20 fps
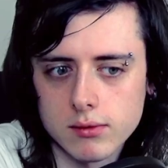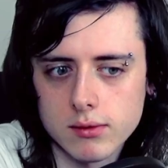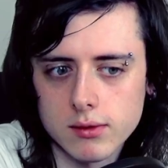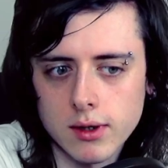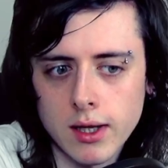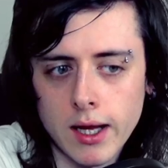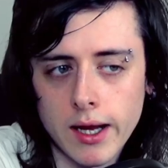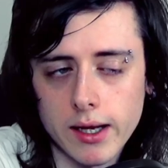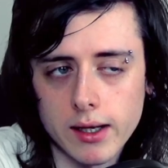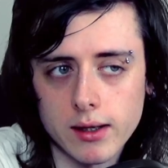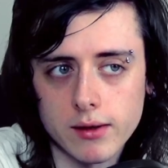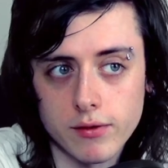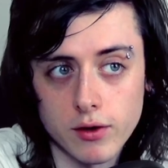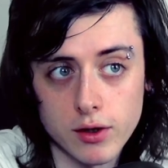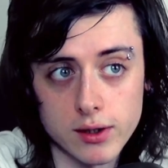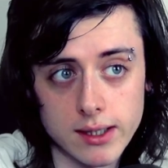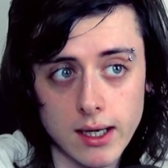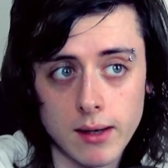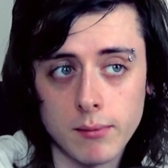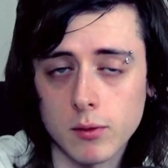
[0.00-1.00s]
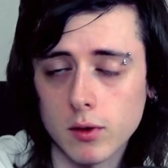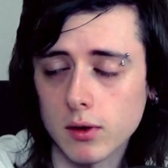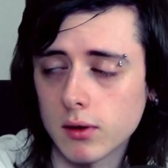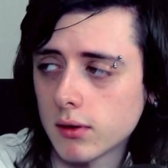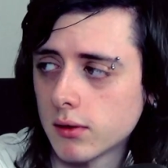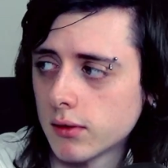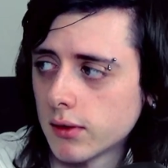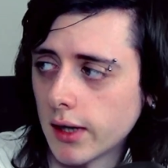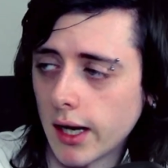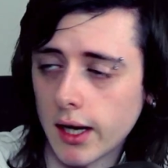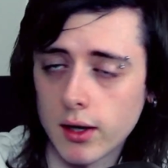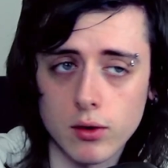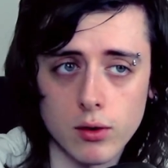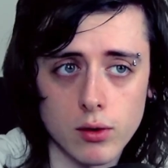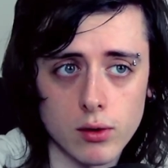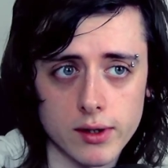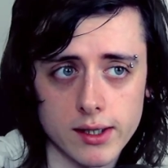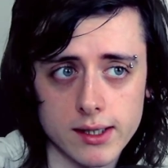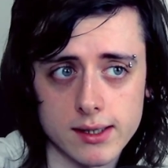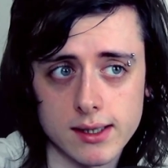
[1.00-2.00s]
like for example, I
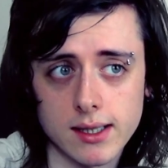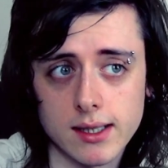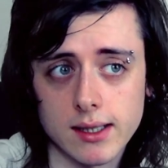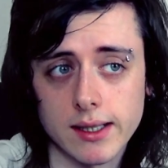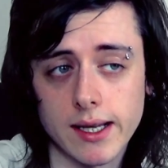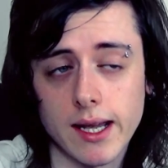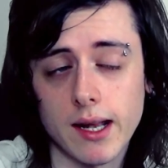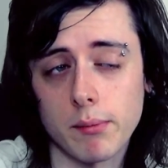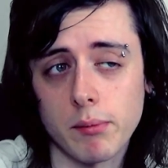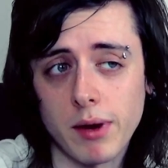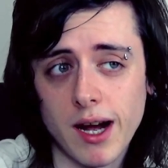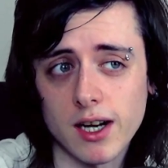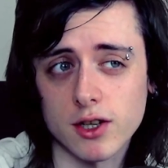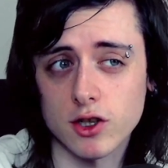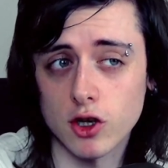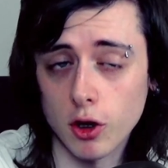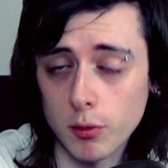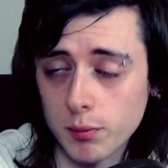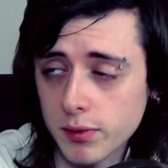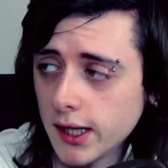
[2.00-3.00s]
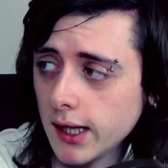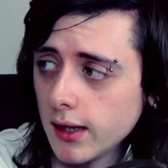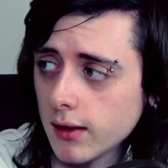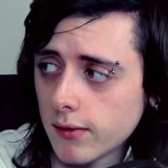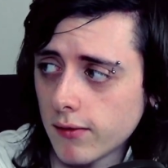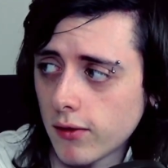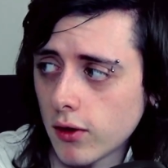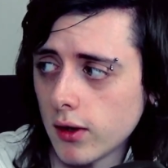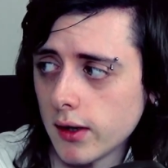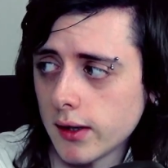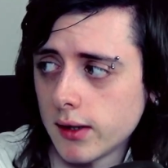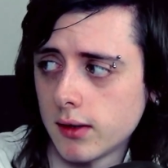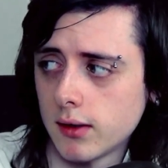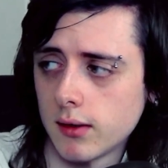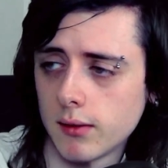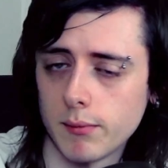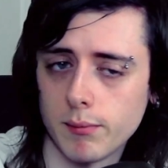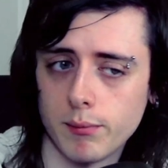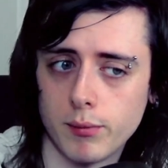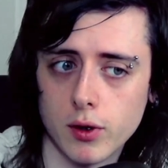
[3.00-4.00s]
know this didn't get a patch update for it,
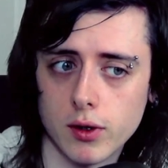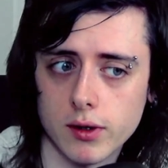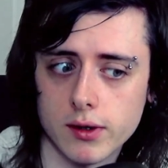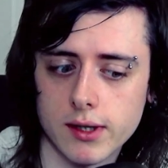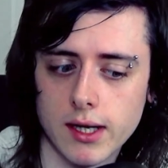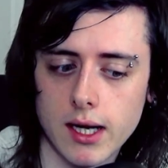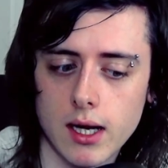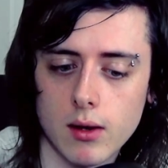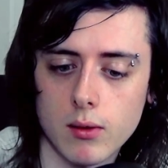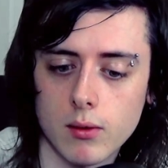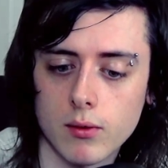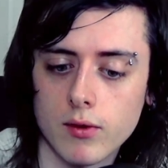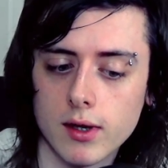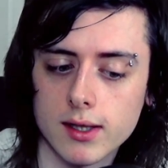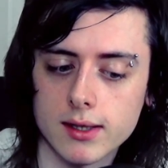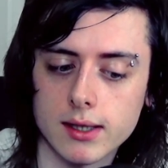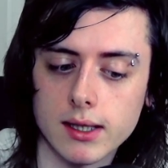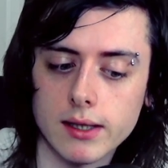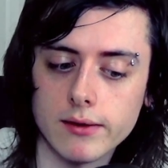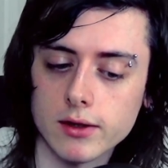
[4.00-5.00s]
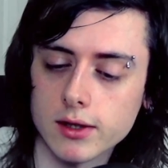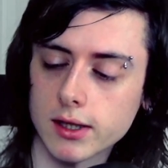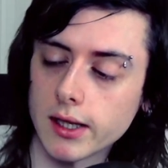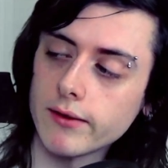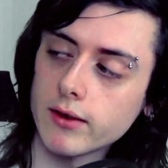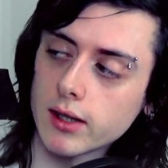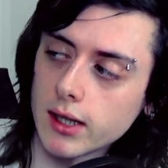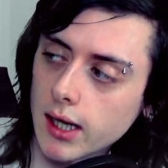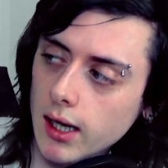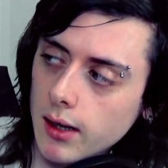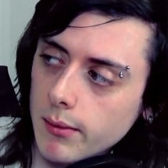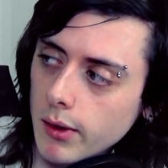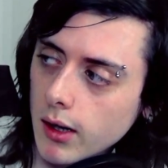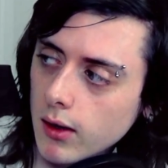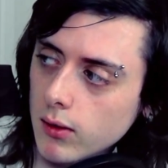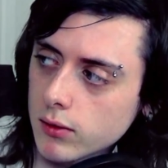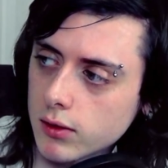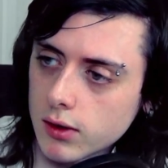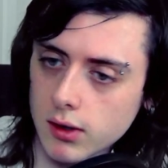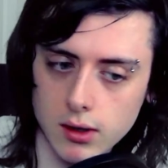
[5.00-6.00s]
but when Resident Evil 7 came
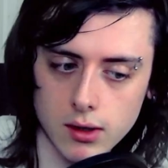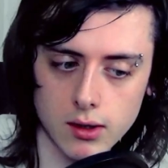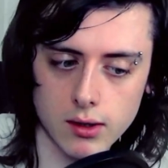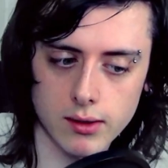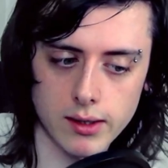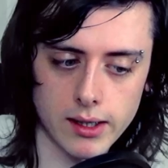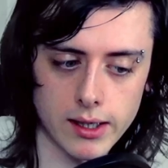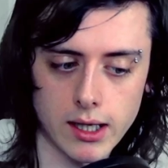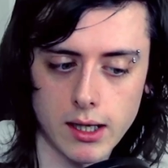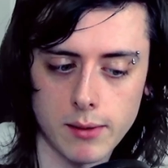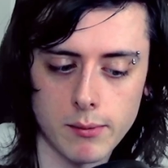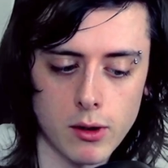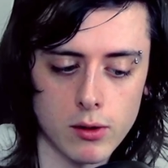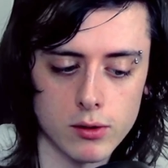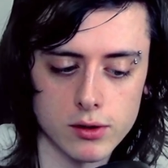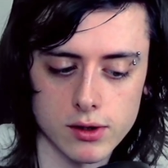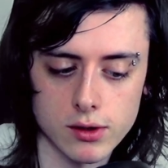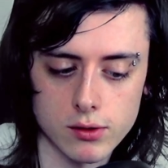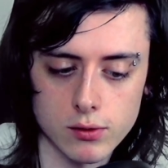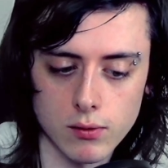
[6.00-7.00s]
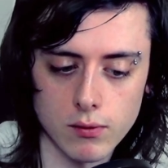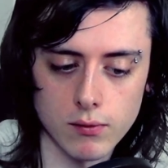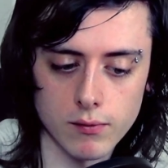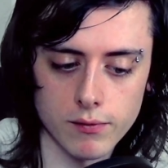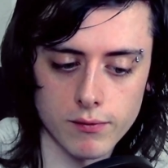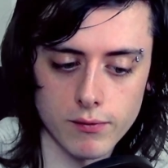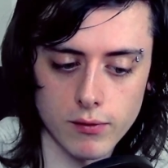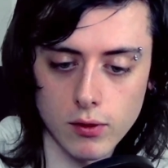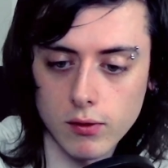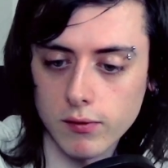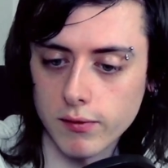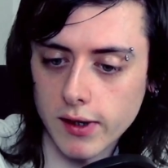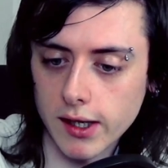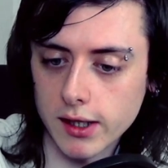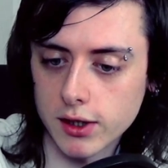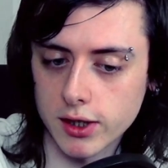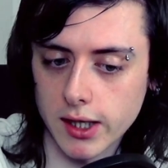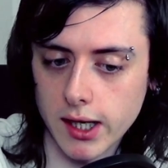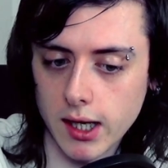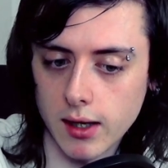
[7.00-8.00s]
out, that came out as its own
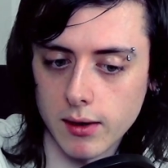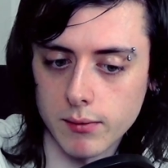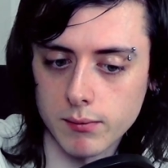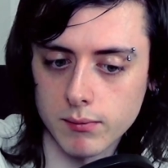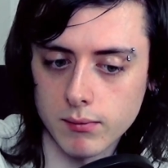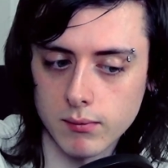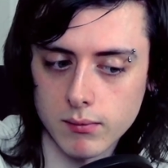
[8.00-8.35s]
full-fledged game.